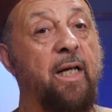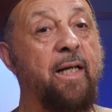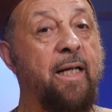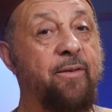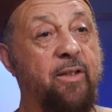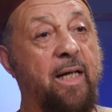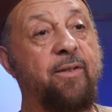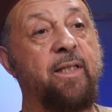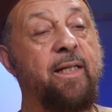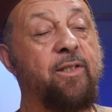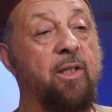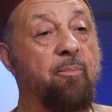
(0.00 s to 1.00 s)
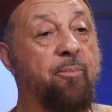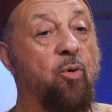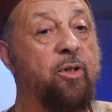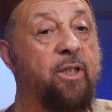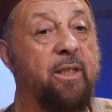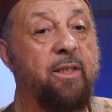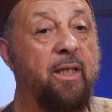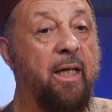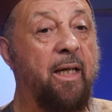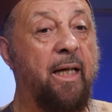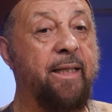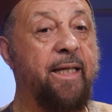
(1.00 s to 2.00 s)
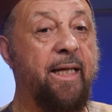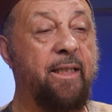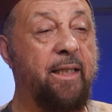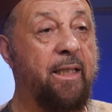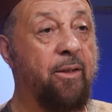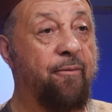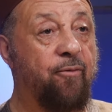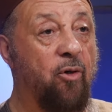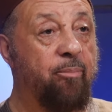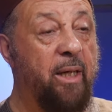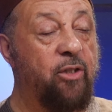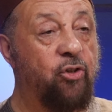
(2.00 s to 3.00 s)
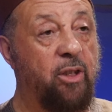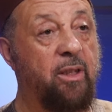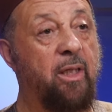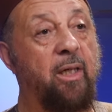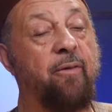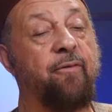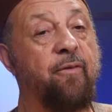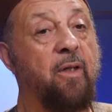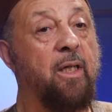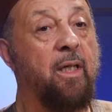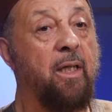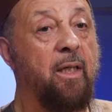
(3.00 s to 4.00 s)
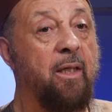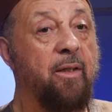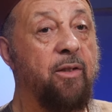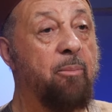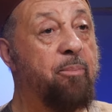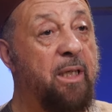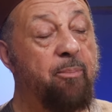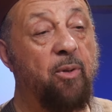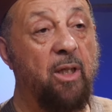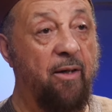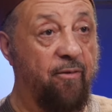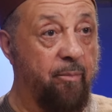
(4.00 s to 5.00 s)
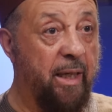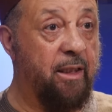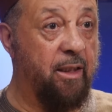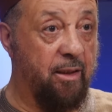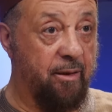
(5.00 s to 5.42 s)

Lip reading: I think it's important, again, in the formation of the people of Mecca.